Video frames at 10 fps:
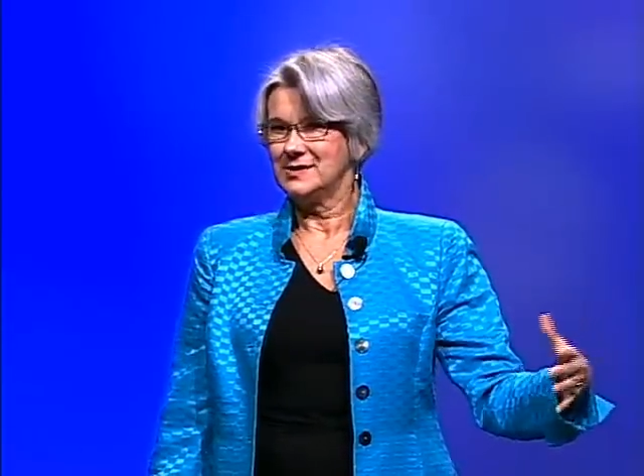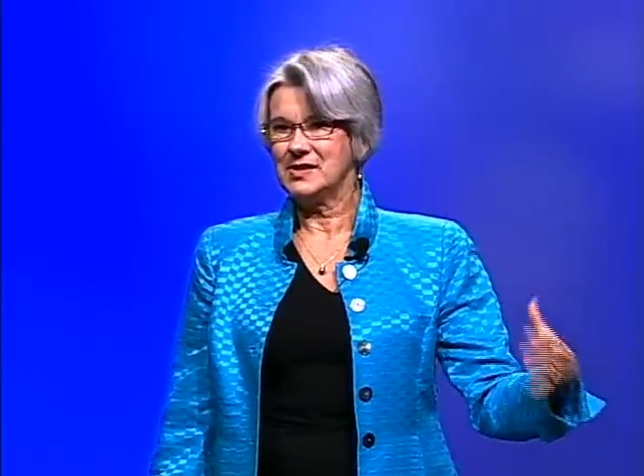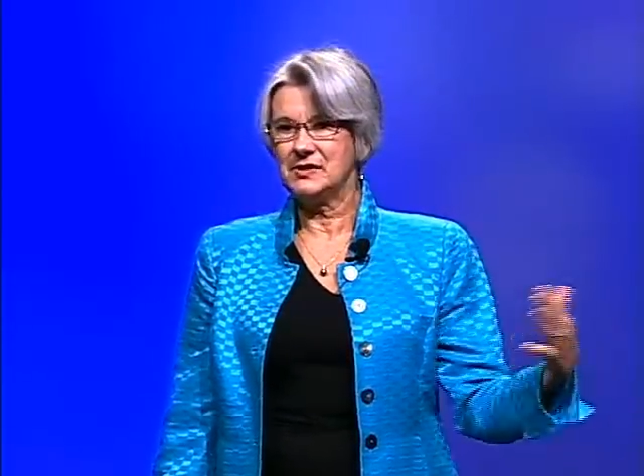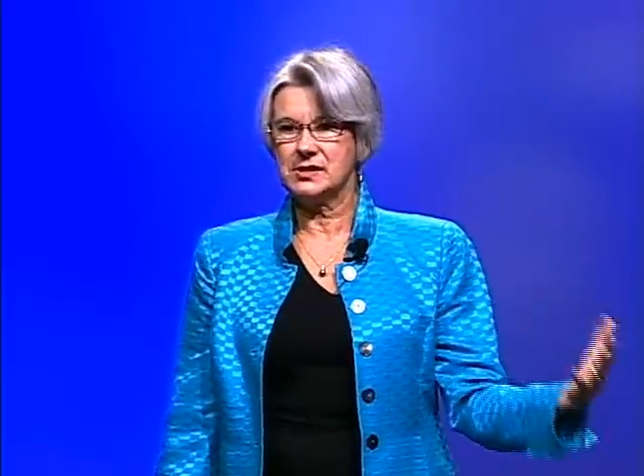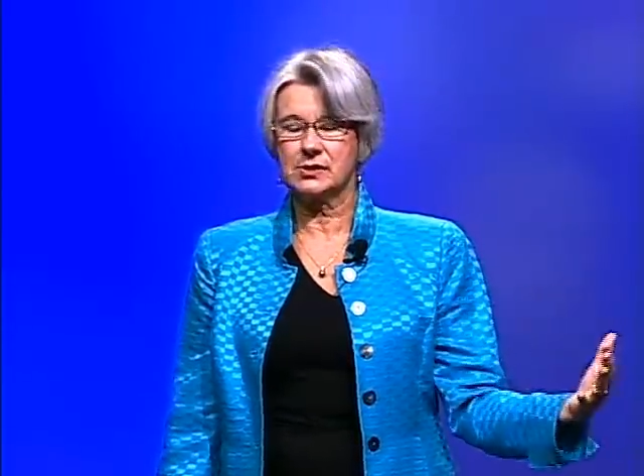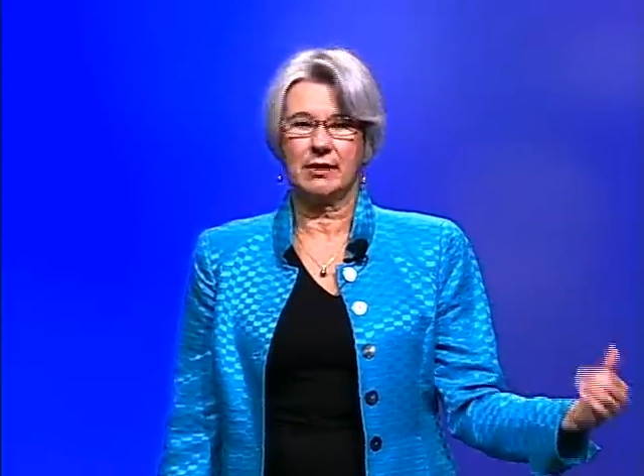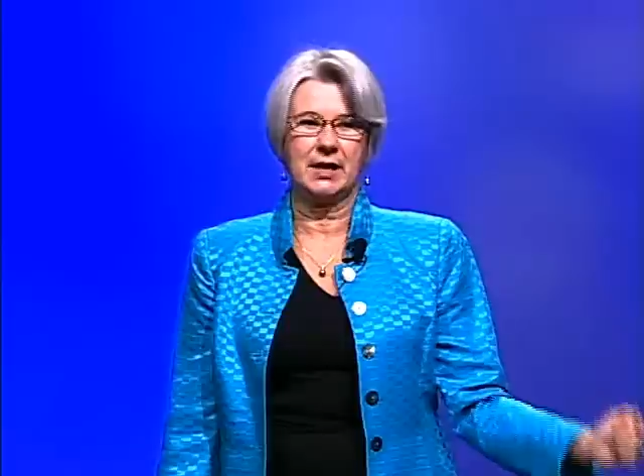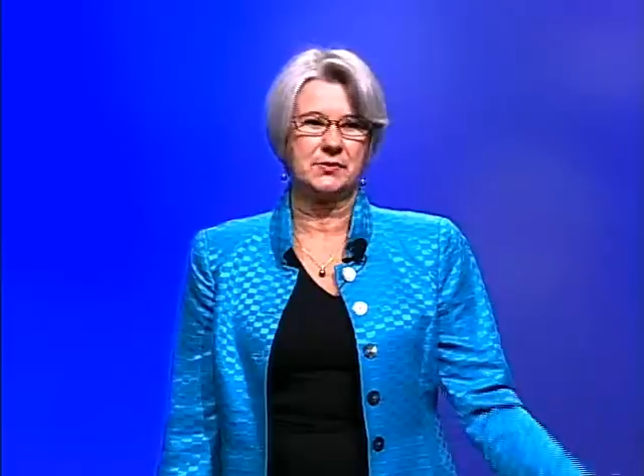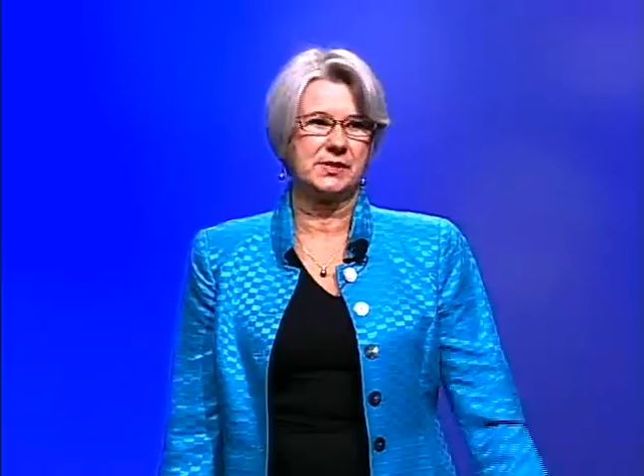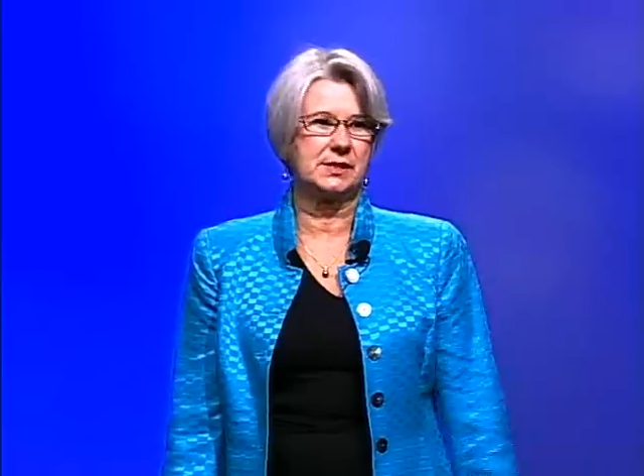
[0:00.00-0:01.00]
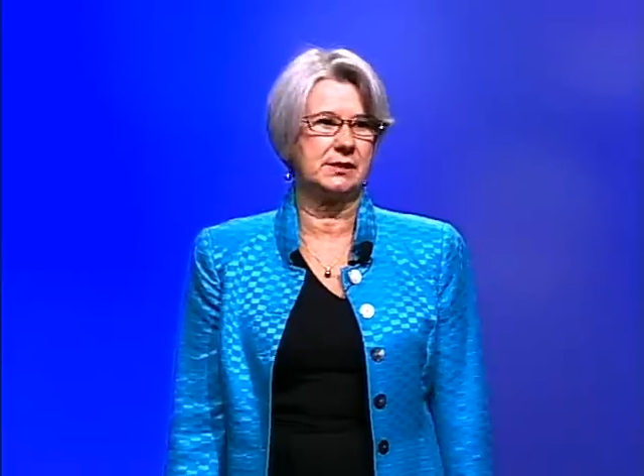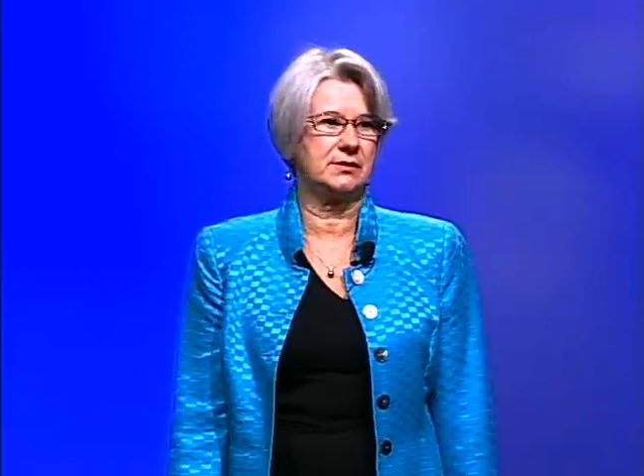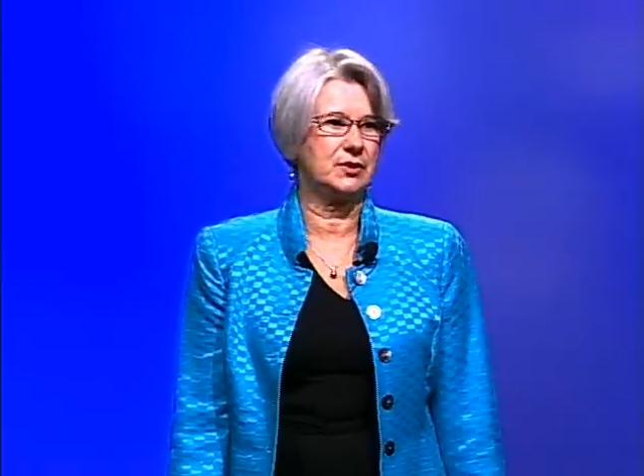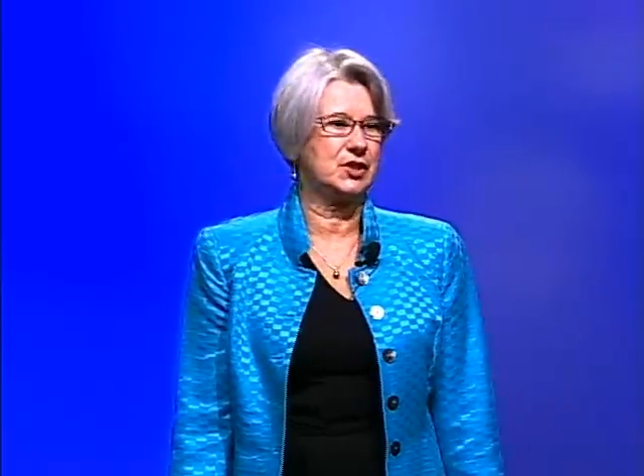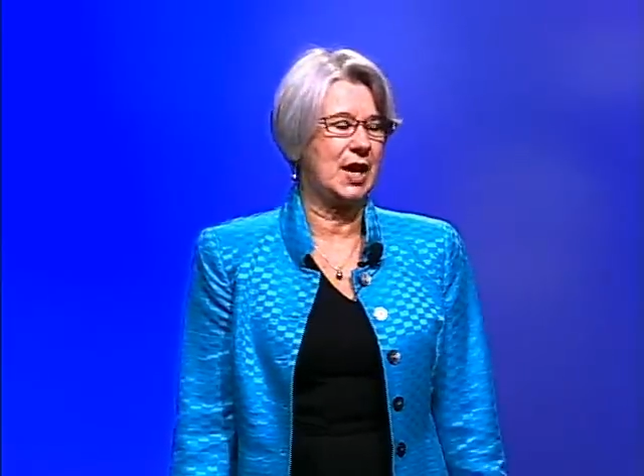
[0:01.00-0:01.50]
So this graduate
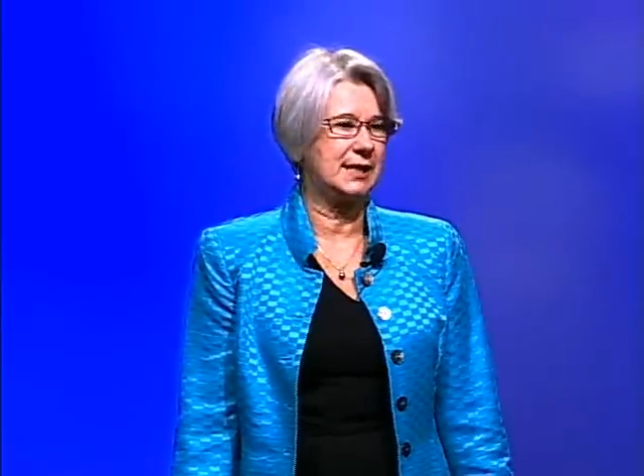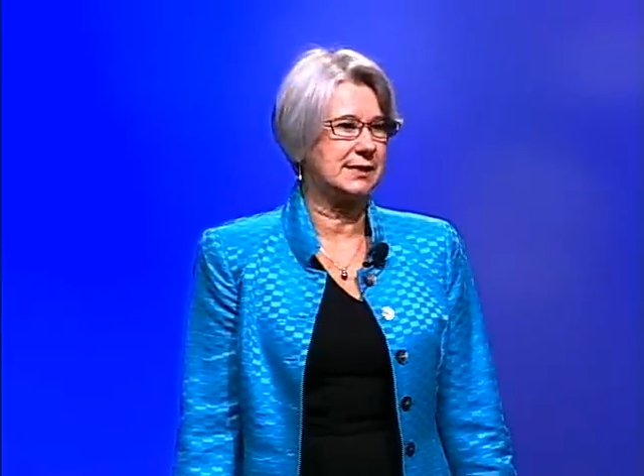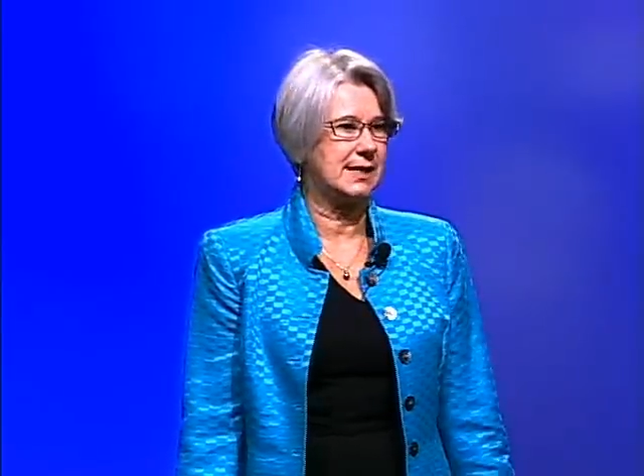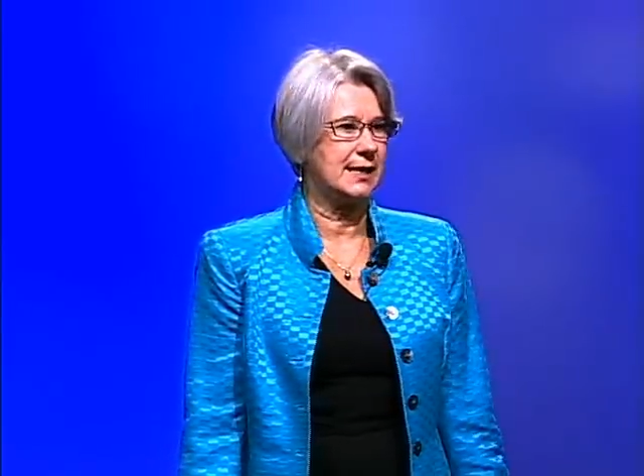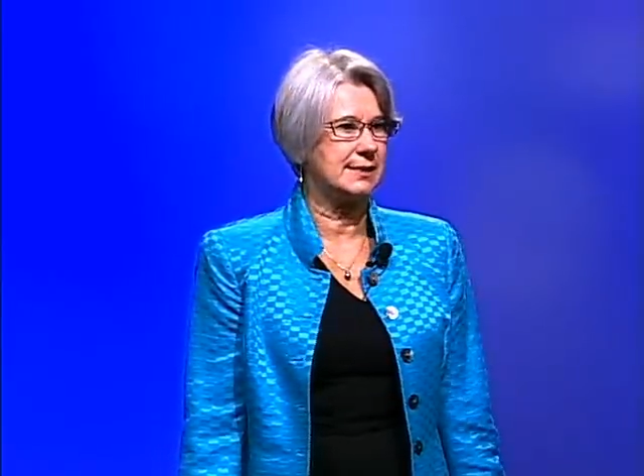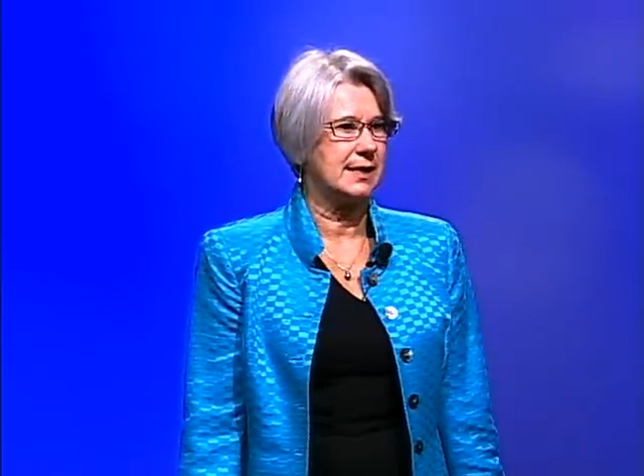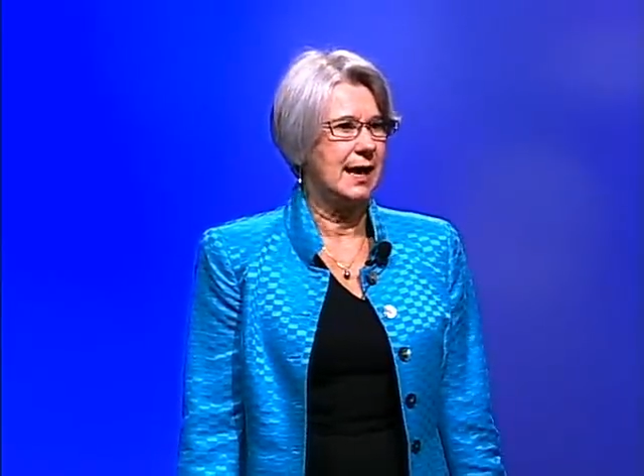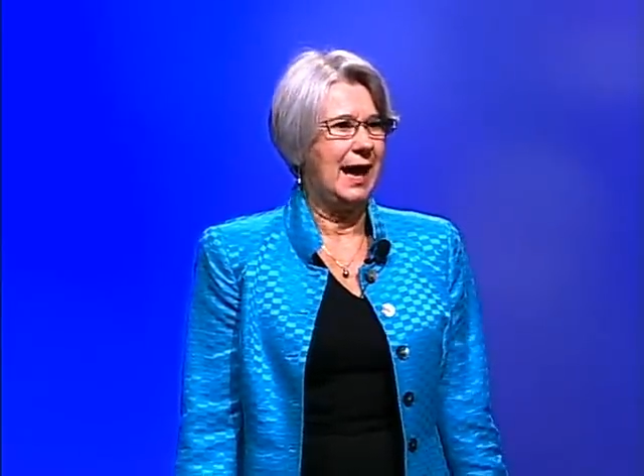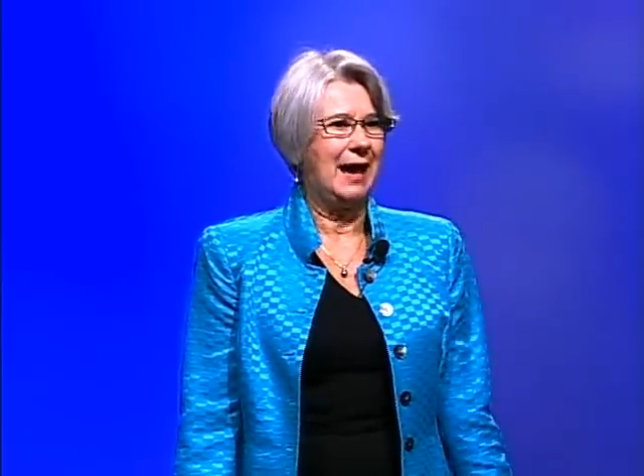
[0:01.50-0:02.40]
student, Chet, says,